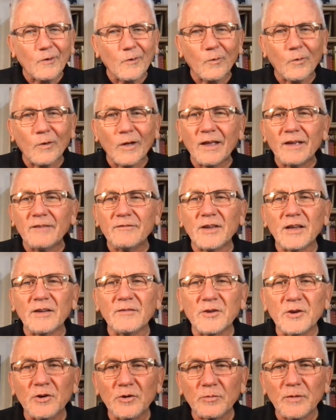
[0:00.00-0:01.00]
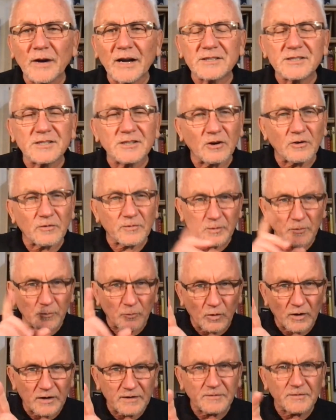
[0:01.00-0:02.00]
If your recs go from
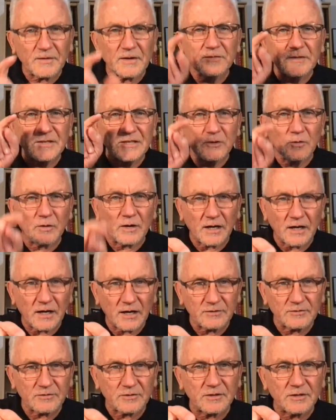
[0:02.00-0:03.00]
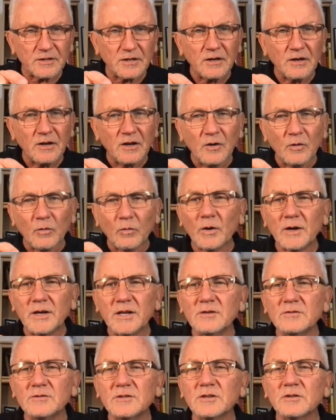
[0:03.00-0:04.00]
150 to 100, what
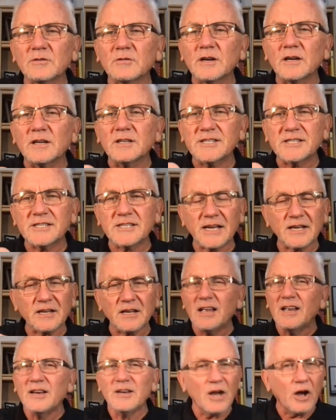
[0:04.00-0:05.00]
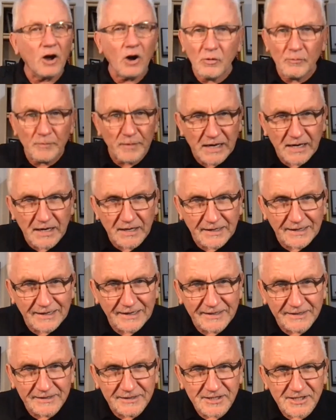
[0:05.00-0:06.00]
do? Say, no
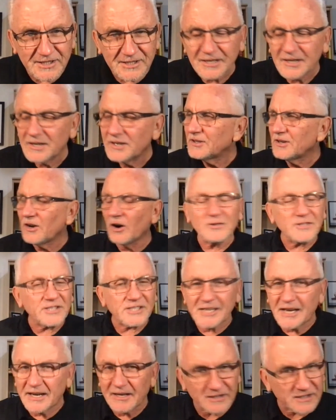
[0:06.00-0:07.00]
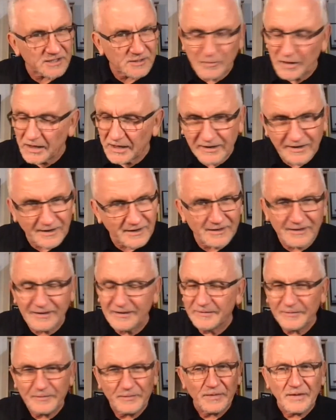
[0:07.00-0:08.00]
meetings, no sales meeting,
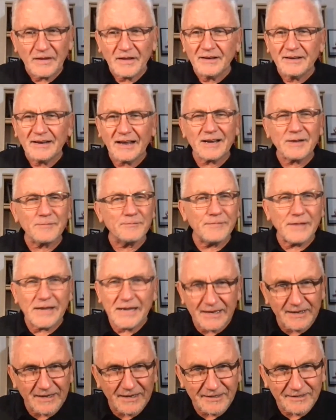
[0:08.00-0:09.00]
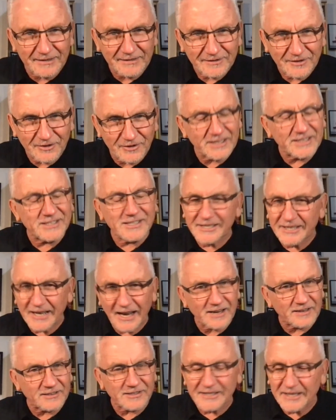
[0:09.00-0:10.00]
not a meeting. You need
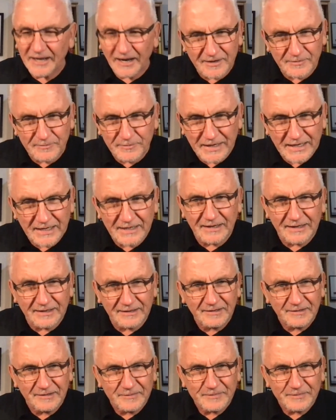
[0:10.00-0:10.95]
sales, not a meeting.